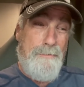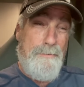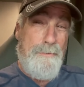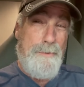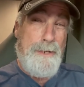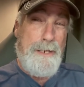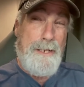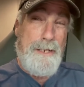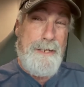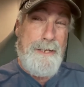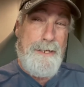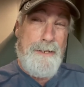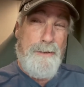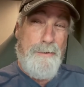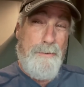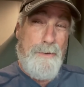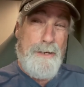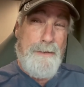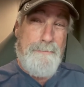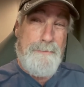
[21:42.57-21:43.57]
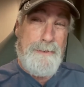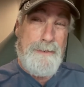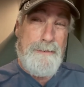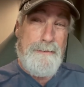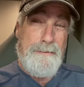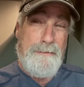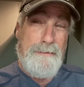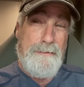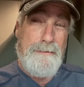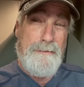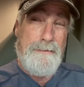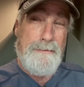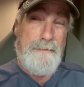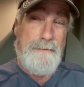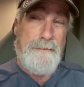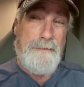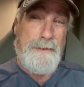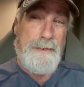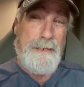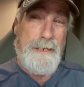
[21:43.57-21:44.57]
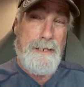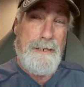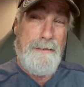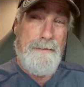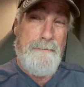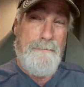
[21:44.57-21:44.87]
really equipped. Okay.